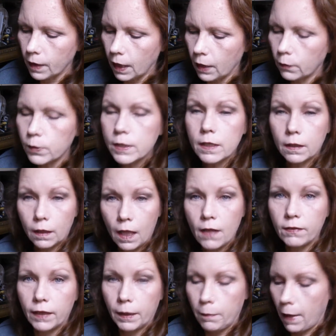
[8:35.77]
It was a
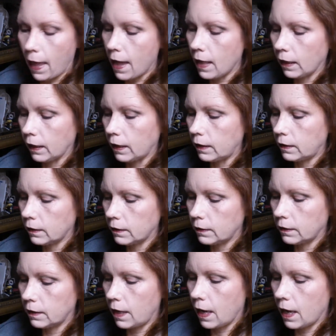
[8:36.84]
lovely palette.
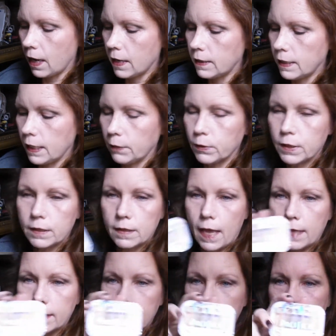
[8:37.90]
And it was,
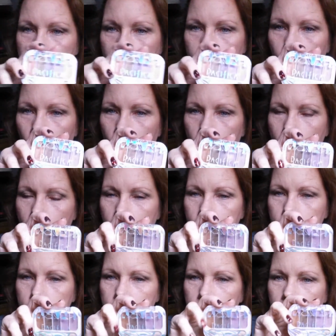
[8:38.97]
as I said, part of my
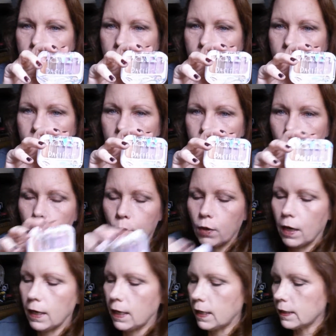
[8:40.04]
Gypsy
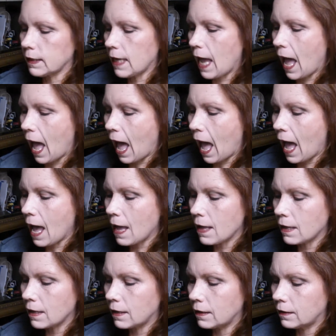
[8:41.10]
product.
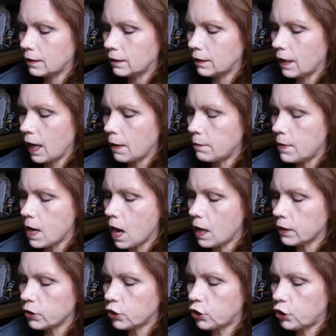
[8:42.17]
I am
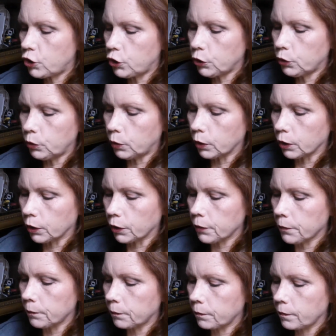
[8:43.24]
not sure
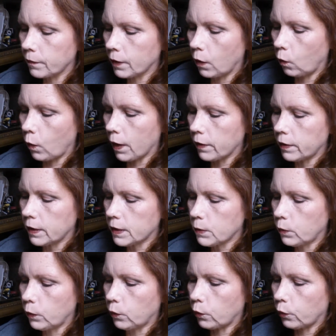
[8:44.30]
where
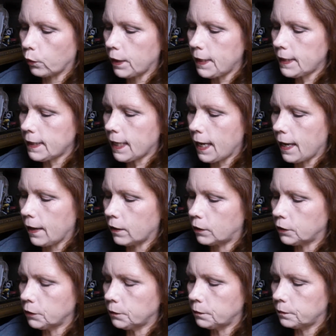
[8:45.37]
this would
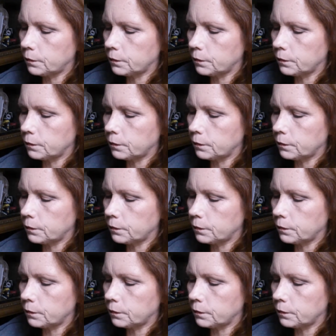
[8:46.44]
retail.